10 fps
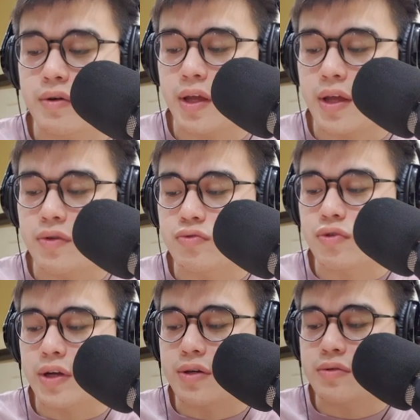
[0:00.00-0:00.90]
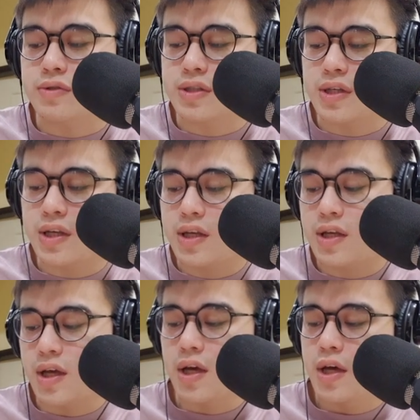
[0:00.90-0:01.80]
A to triangle C.
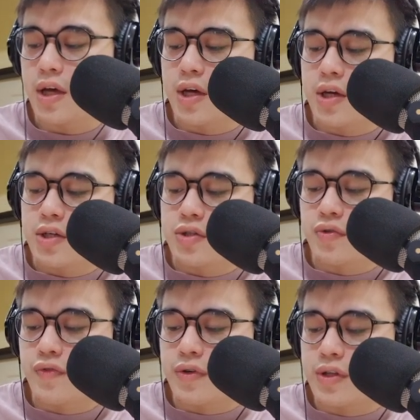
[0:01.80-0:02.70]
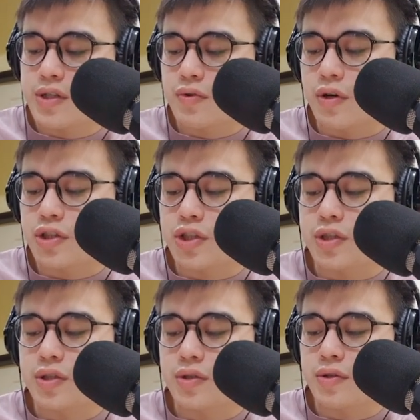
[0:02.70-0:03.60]
So for this
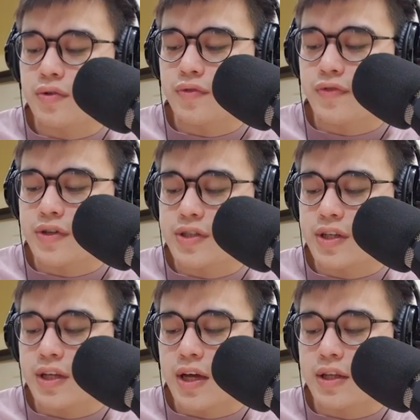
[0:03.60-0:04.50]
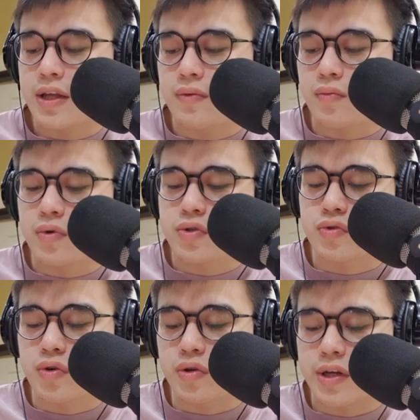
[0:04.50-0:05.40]
question, first thing that I did was to
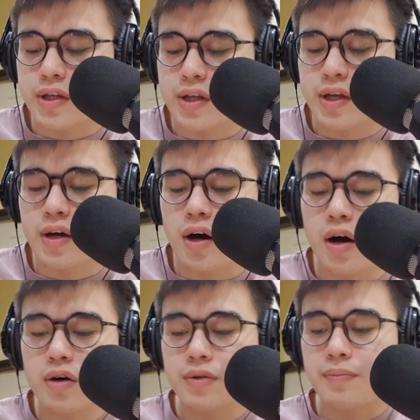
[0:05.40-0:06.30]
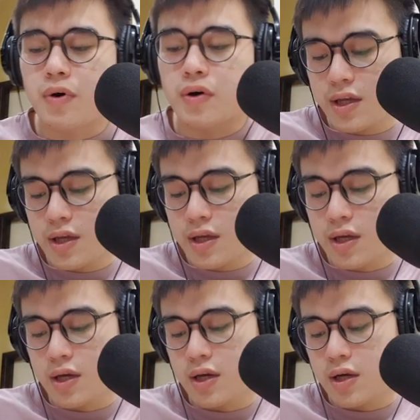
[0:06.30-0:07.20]
connecting all the points.
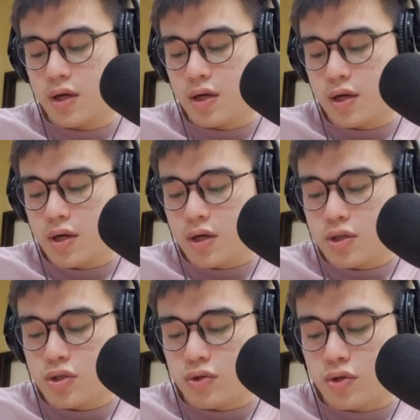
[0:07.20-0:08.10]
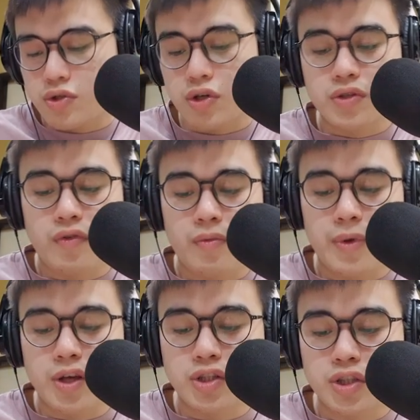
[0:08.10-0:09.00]
So the
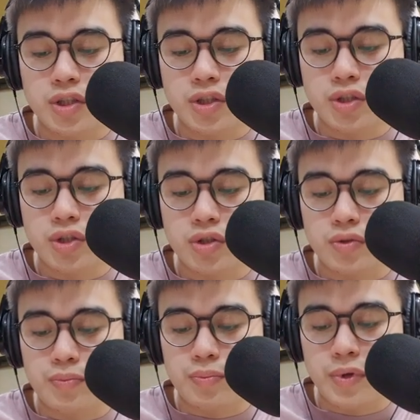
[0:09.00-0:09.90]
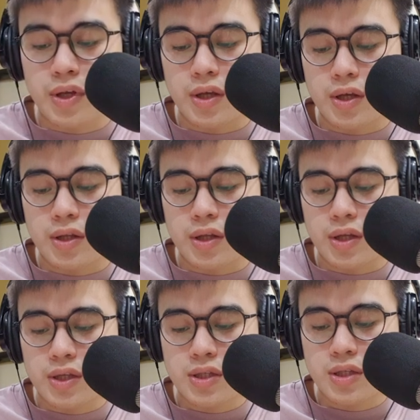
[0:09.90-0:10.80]
transformation should be
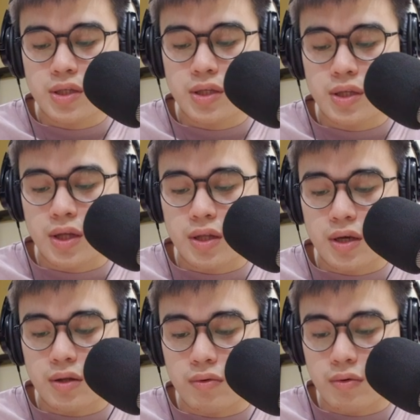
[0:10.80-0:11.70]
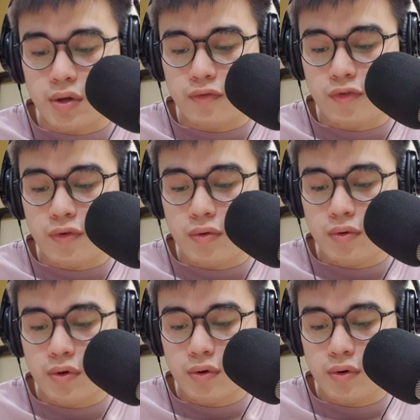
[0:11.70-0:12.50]
this that they are looking for.